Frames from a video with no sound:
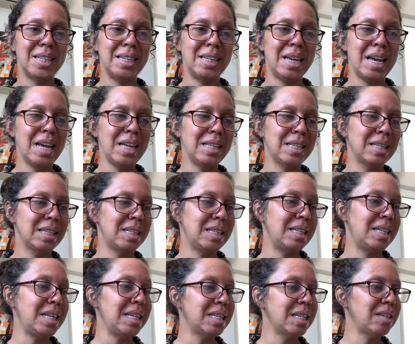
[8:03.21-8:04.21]
Yes,
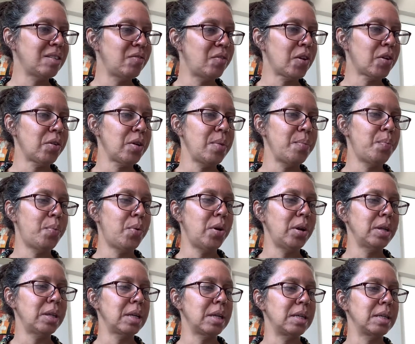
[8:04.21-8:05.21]
this is very
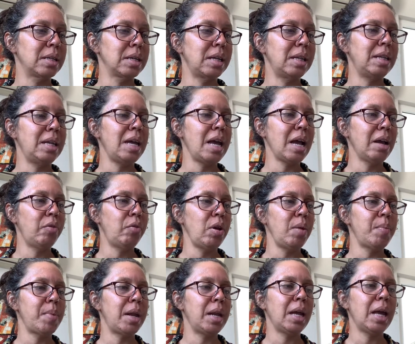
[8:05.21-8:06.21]
important. The
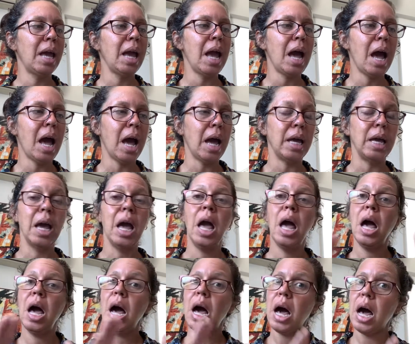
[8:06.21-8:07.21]
agreement, ¿qué hay?
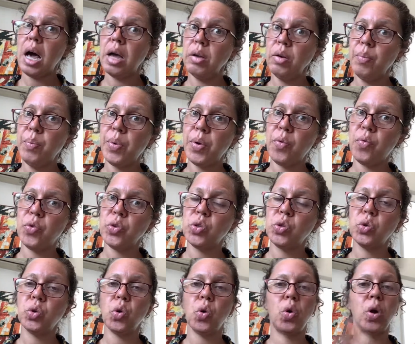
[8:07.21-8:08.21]
Hay un
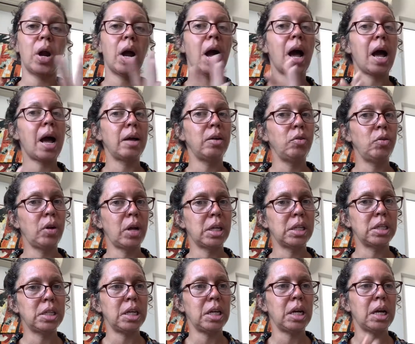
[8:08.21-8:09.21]
profesor, hay una
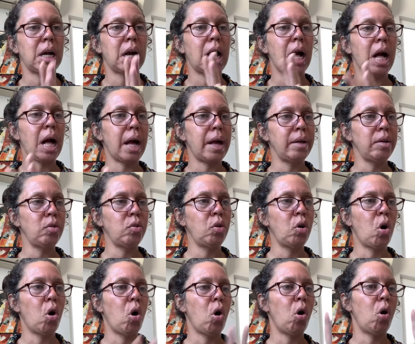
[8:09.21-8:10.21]
chica, hay un
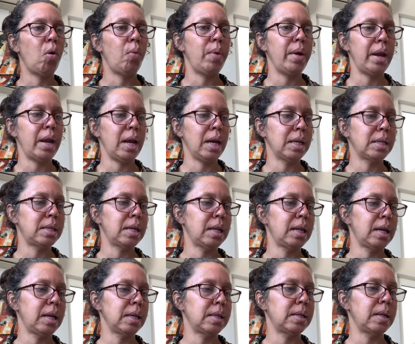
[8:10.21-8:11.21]
joven,
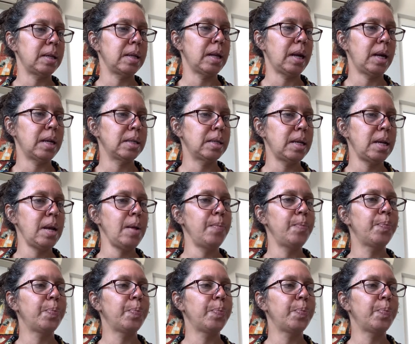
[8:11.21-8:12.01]
etc., etc., ¿sí?